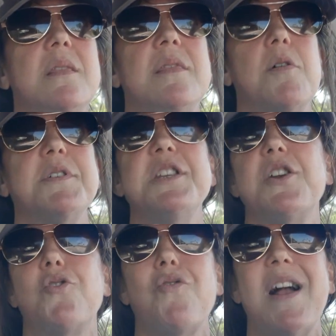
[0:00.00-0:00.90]
There was an
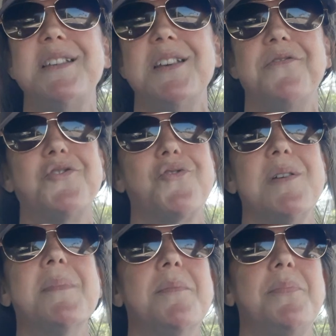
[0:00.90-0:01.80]
aggressive
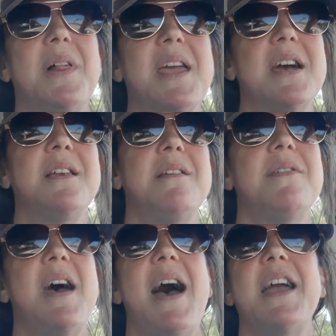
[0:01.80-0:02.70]
treatment plan
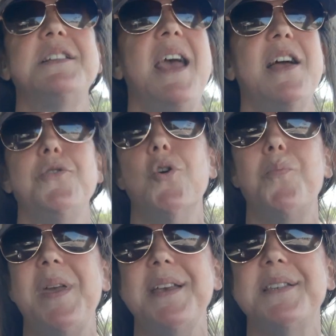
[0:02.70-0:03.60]
that I had no
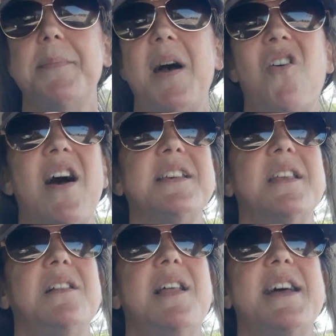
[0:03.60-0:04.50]
peace about. I
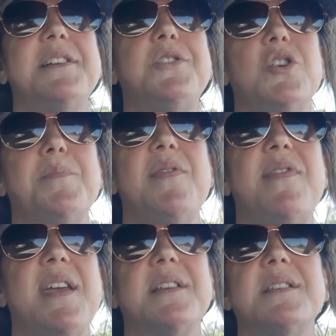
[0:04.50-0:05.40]
said a lot of stupid
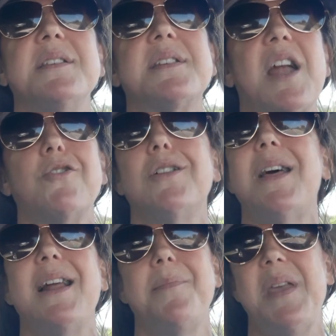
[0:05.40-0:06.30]
things and scared a
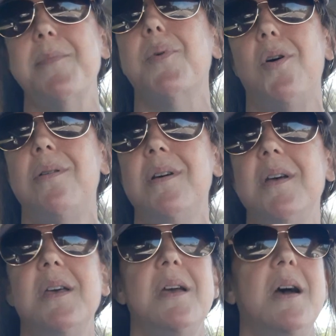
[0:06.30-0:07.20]
lot of people
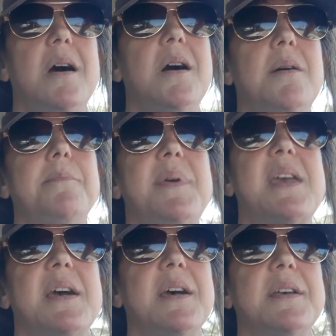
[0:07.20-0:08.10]

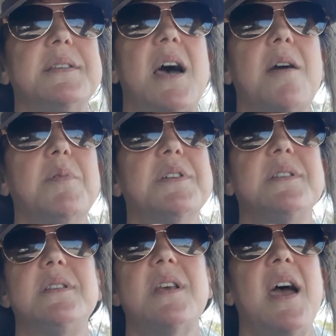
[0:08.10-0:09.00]
because
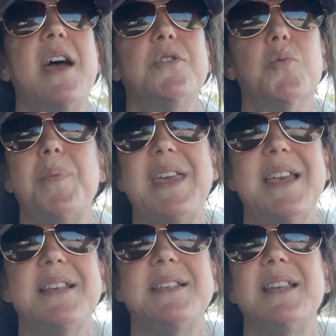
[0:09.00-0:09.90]
I had no
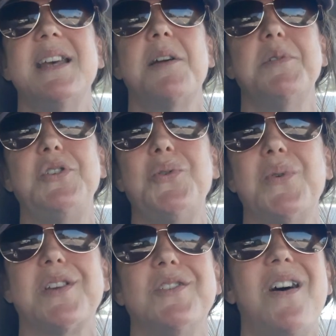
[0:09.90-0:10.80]
peace, and I was
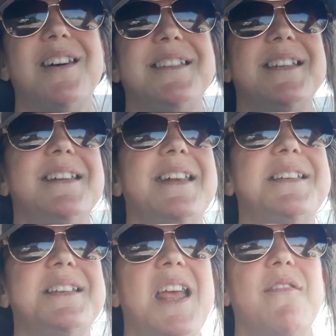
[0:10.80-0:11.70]
too exhausted, and I
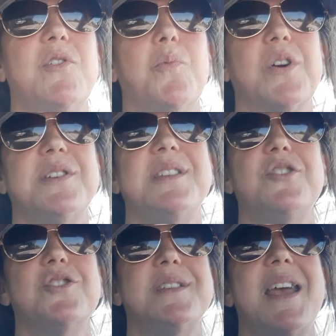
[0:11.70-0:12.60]
didn't have the words
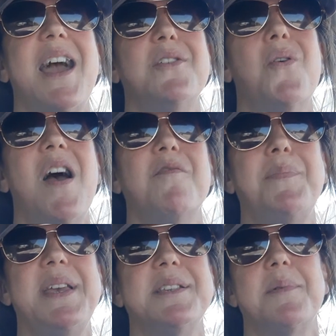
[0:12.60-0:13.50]
to just say I don't have
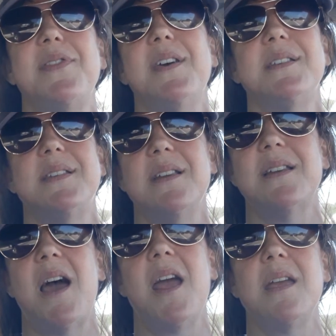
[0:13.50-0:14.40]
peace with this,
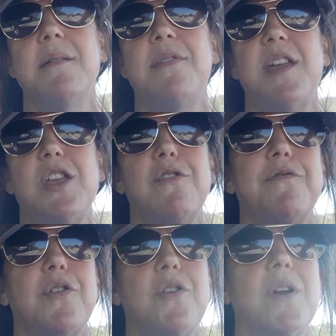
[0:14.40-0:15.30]
and I thank you
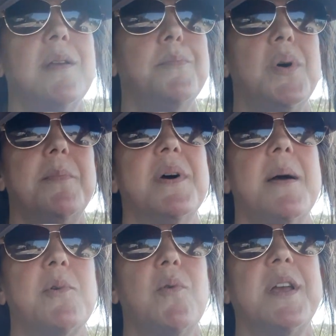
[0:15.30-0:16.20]
for your input, but
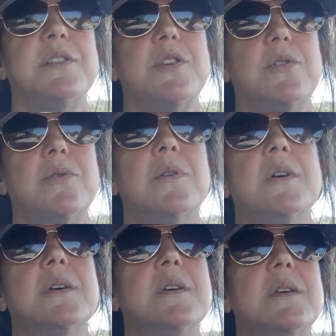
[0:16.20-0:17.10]
I'm going to
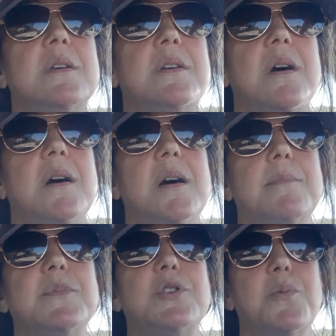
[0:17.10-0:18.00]

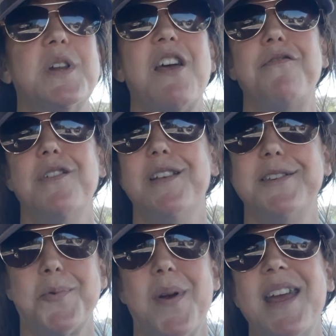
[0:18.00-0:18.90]
do what I feel
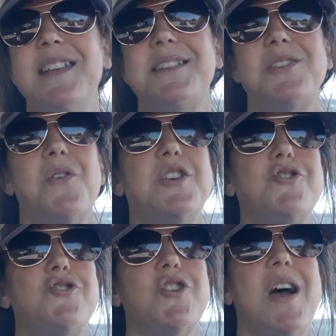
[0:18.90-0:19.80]
is right. So I
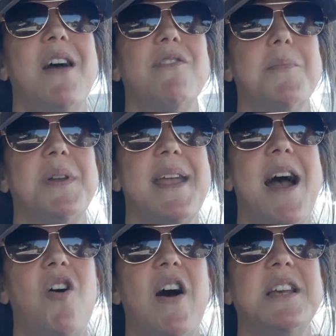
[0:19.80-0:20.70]
just shut everybody
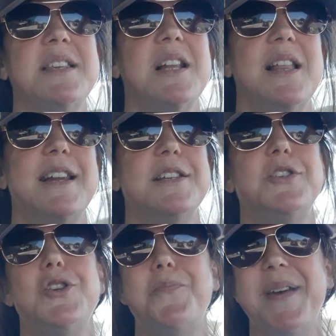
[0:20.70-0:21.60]
out. I said a lot of
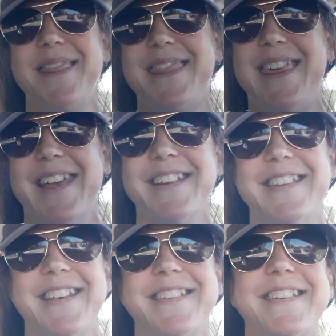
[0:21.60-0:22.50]
stupid things
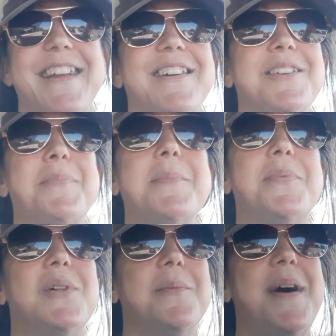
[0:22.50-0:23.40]
that scared
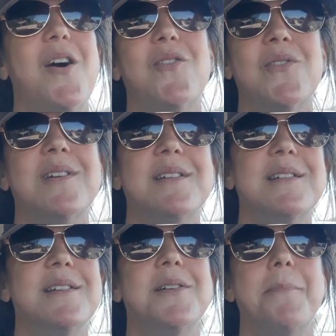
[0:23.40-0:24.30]
people about
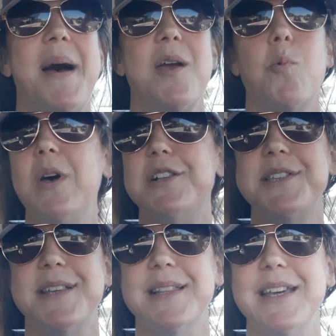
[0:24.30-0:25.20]
my will
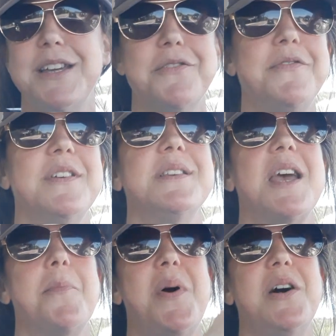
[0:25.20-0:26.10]
to live, and
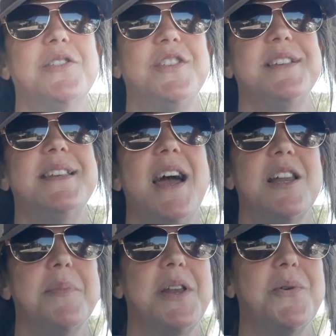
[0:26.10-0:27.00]
I apologize to
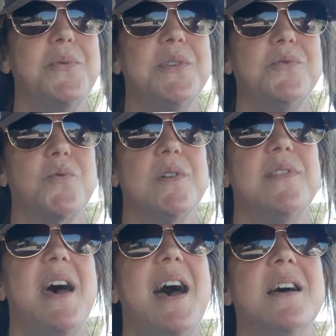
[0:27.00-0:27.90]
anybody who
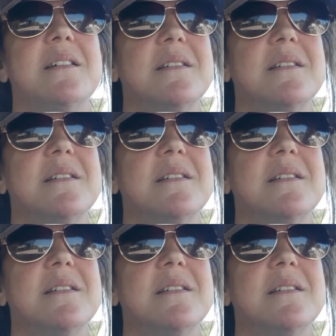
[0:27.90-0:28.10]
endured that.